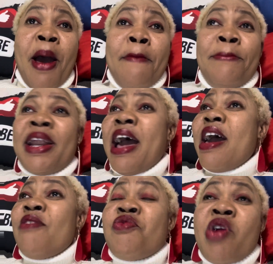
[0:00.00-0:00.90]
But
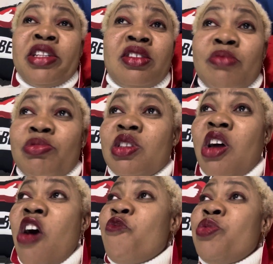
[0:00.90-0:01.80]
I have read some
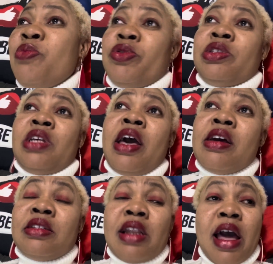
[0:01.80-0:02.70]
stuff people say.
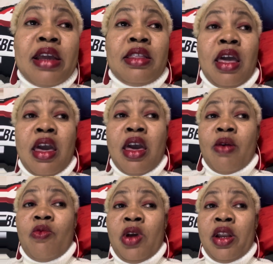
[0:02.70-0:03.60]
It's like,
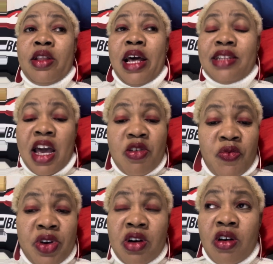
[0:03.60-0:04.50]
damn, really? That's how you
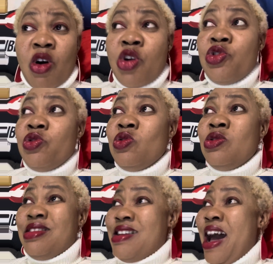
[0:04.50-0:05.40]
feel? Are you
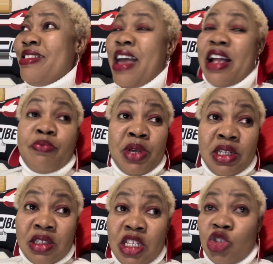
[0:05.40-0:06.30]
not that
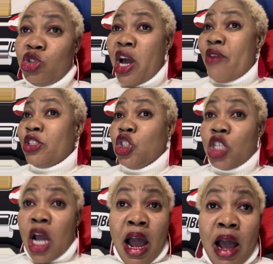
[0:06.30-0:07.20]
busy? Do you have a
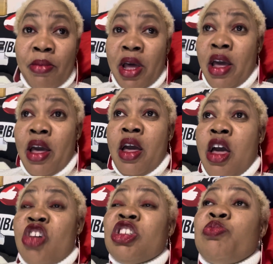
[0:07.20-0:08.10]
job?
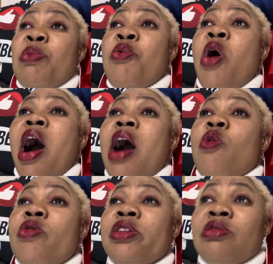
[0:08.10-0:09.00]
Because people are
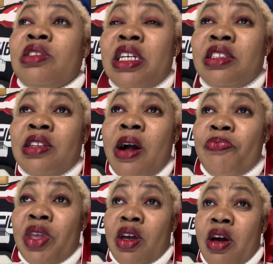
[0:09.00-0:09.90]
going to say
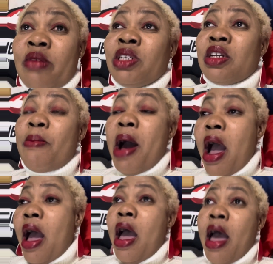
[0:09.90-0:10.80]
something. I'm talking
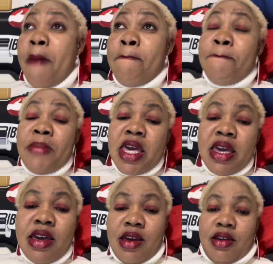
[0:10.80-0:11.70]
about
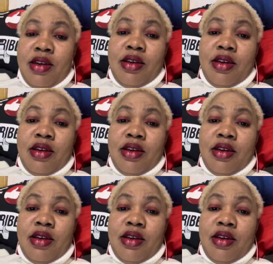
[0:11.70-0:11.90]
me.